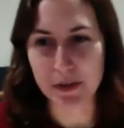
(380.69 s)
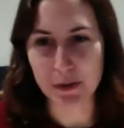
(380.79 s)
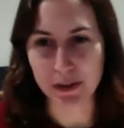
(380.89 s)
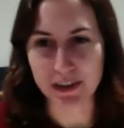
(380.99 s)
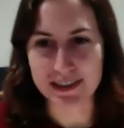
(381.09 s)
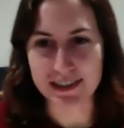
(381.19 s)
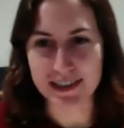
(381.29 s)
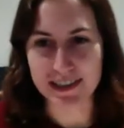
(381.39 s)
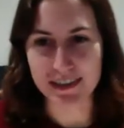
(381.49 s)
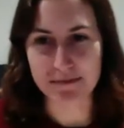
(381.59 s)
we're going to
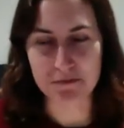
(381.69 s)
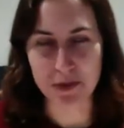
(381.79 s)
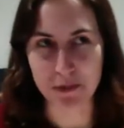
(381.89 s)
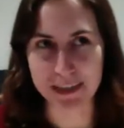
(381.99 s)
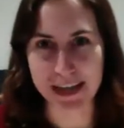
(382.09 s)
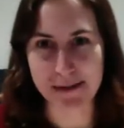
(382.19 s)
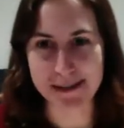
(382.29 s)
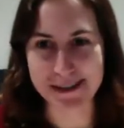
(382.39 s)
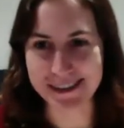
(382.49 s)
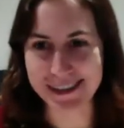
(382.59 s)
see something
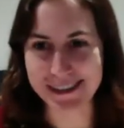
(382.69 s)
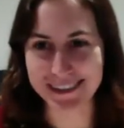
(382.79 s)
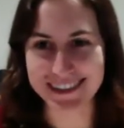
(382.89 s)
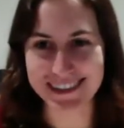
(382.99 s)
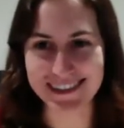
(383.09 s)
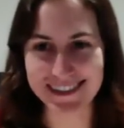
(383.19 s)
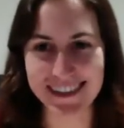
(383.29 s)
happen to it really soon.